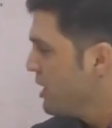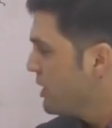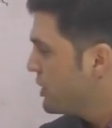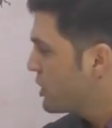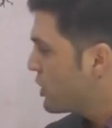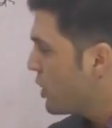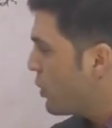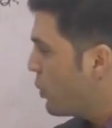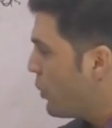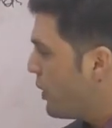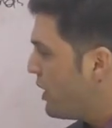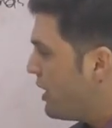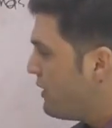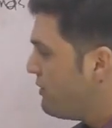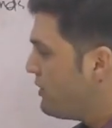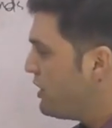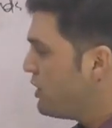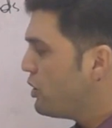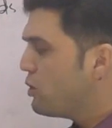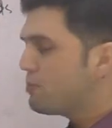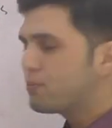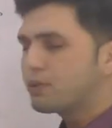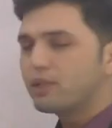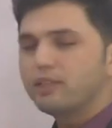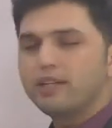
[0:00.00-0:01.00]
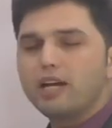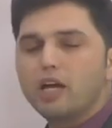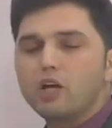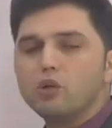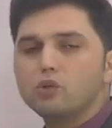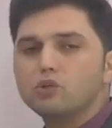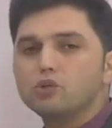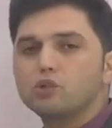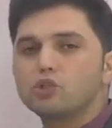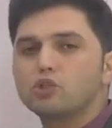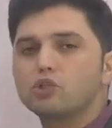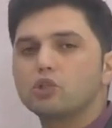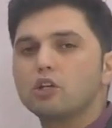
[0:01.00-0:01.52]
So whenever you
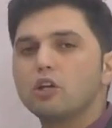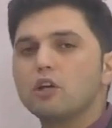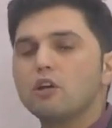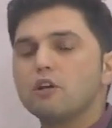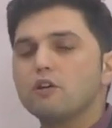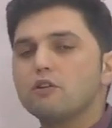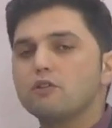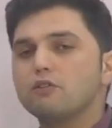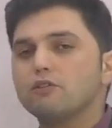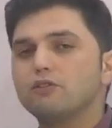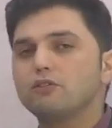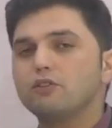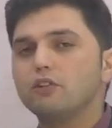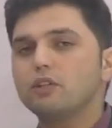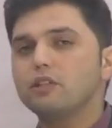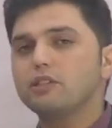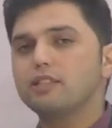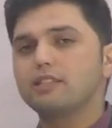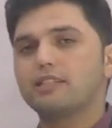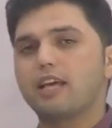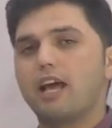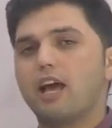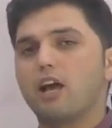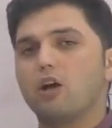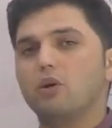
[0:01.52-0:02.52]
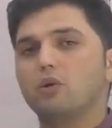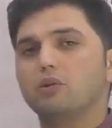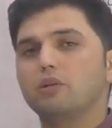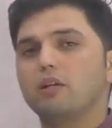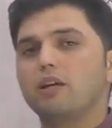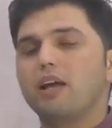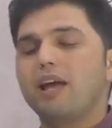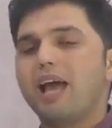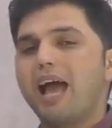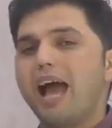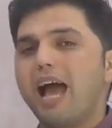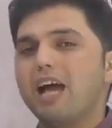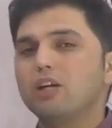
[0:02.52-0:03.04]
pronounce v
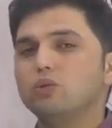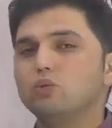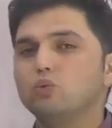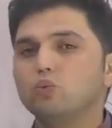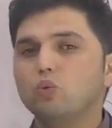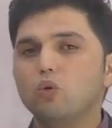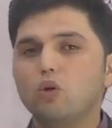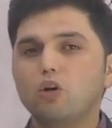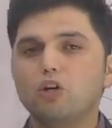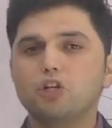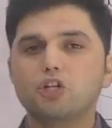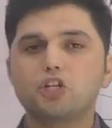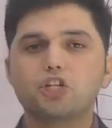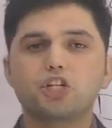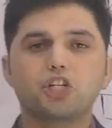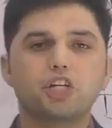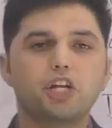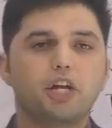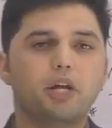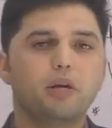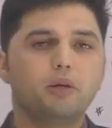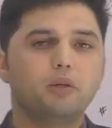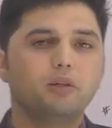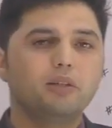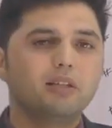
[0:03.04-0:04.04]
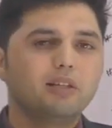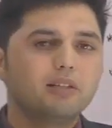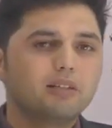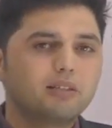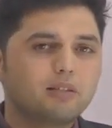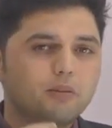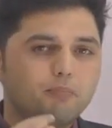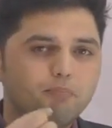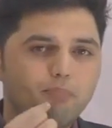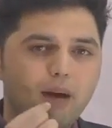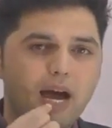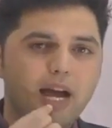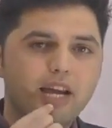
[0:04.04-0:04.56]
sound, I want you
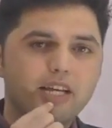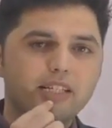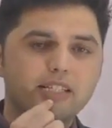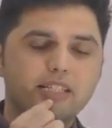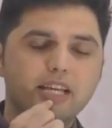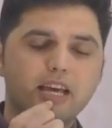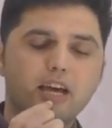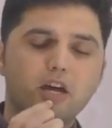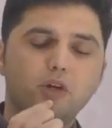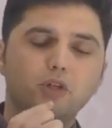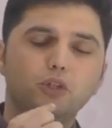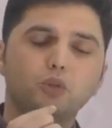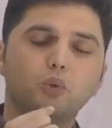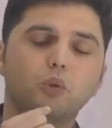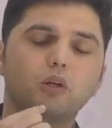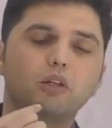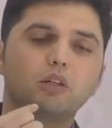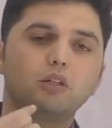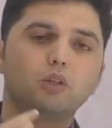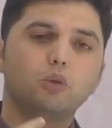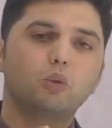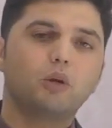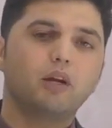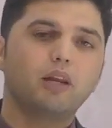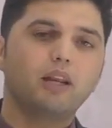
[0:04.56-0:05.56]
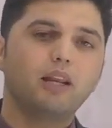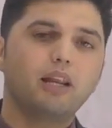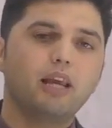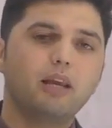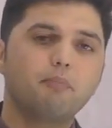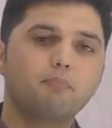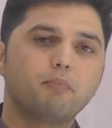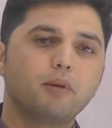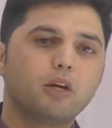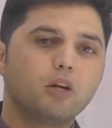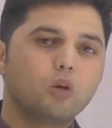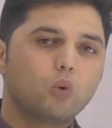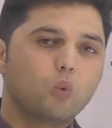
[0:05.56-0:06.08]
to bite down your lower
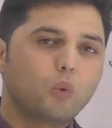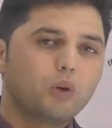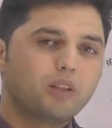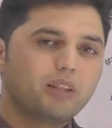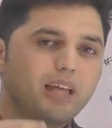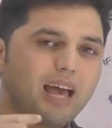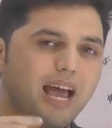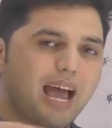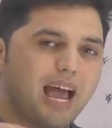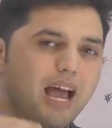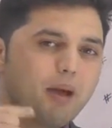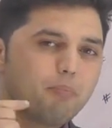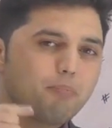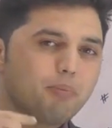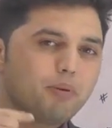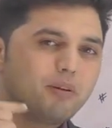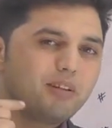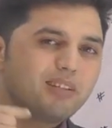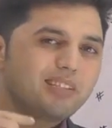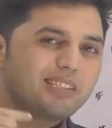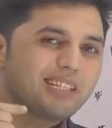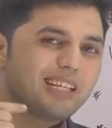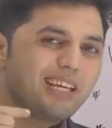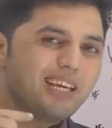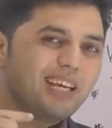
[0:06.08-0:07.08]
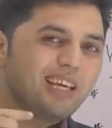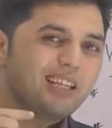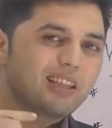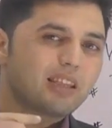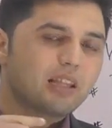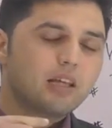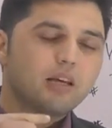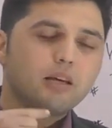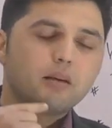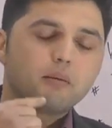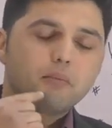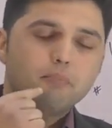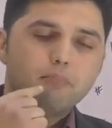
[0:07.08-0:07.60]
lip with the upper
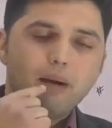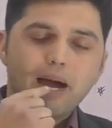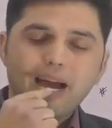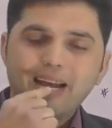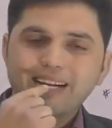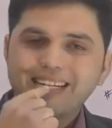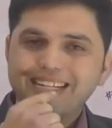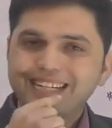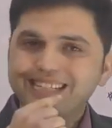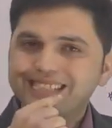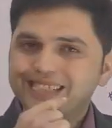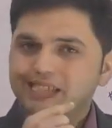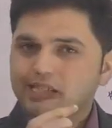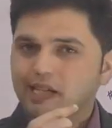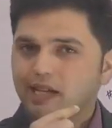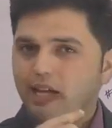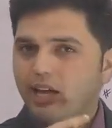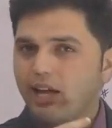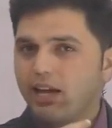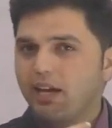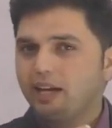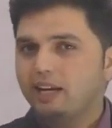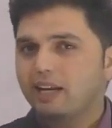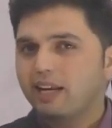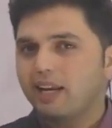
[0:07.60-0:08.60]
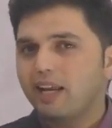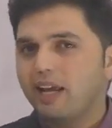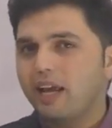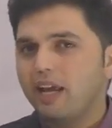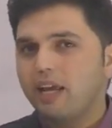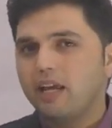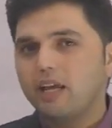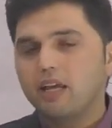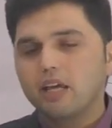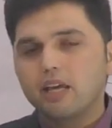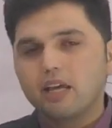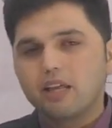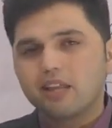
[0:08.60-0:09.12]
teeth, bite it
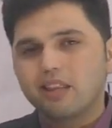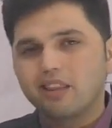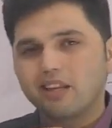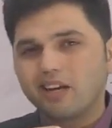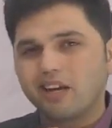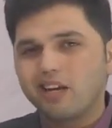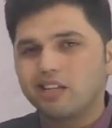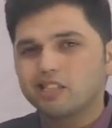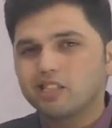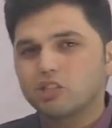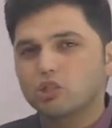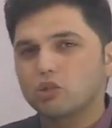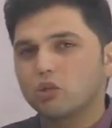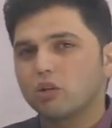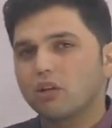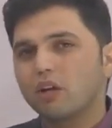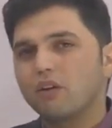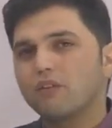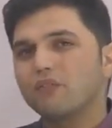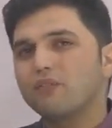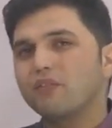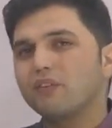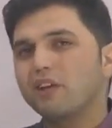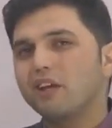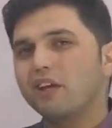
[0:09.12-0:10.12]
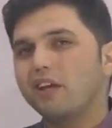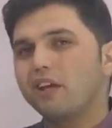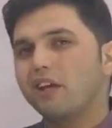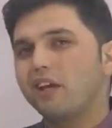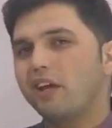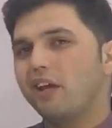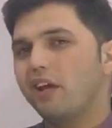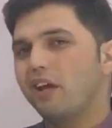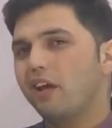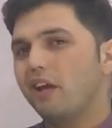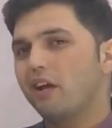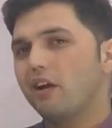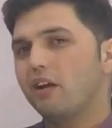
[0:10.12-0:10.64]
slightly. There is a sort of
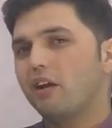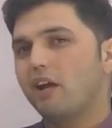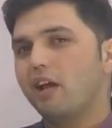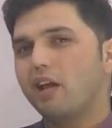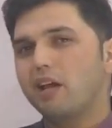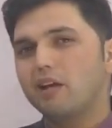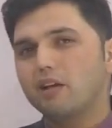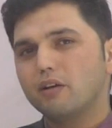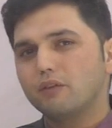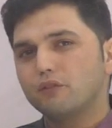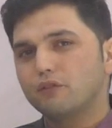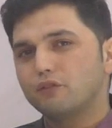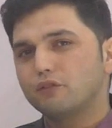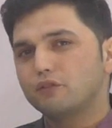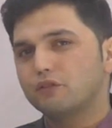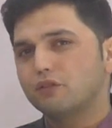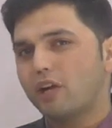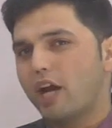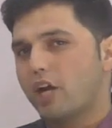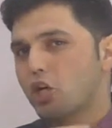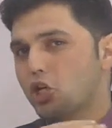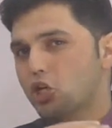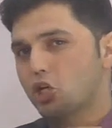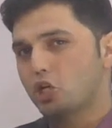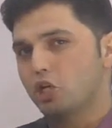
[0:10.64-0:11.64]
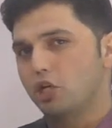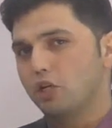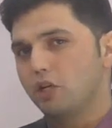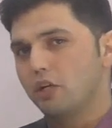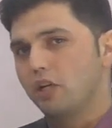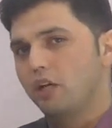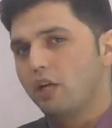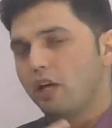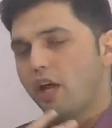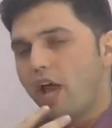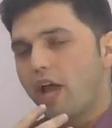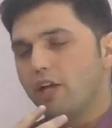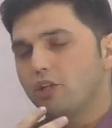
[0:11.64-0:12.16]
air in a fraction
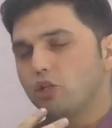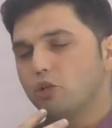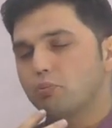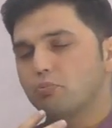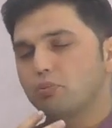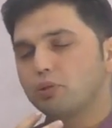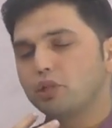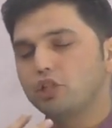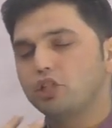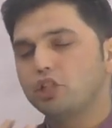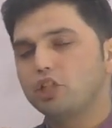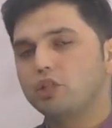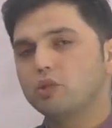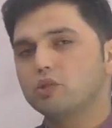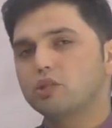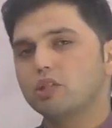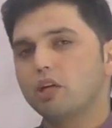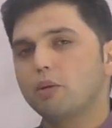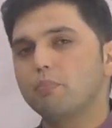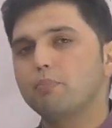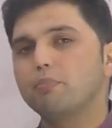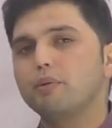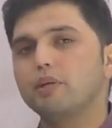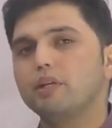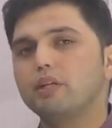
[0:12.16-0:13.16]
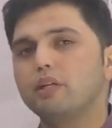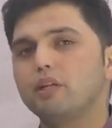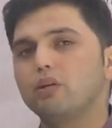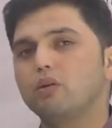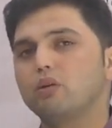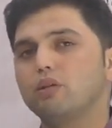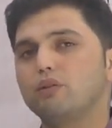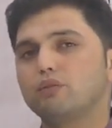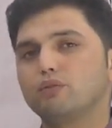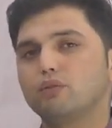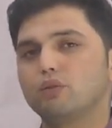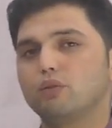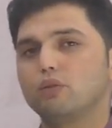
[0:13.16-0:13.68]
and you produce a
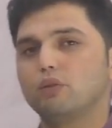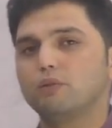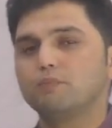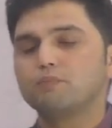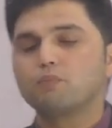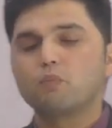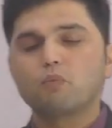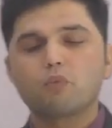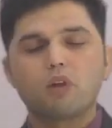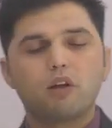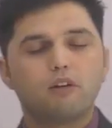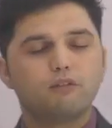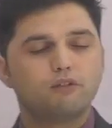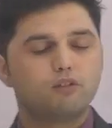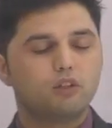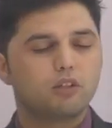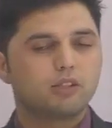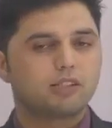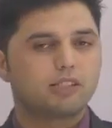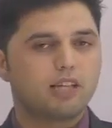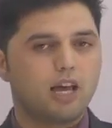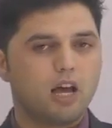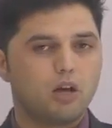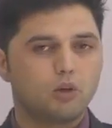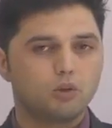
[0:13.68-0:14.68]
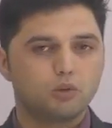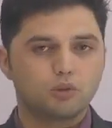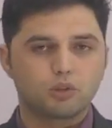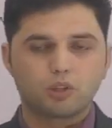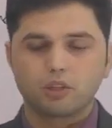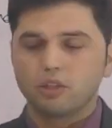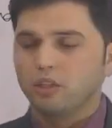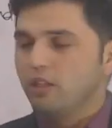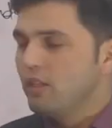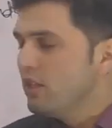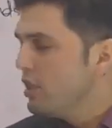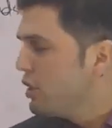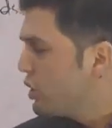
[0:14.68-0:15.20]
beautiful v sound.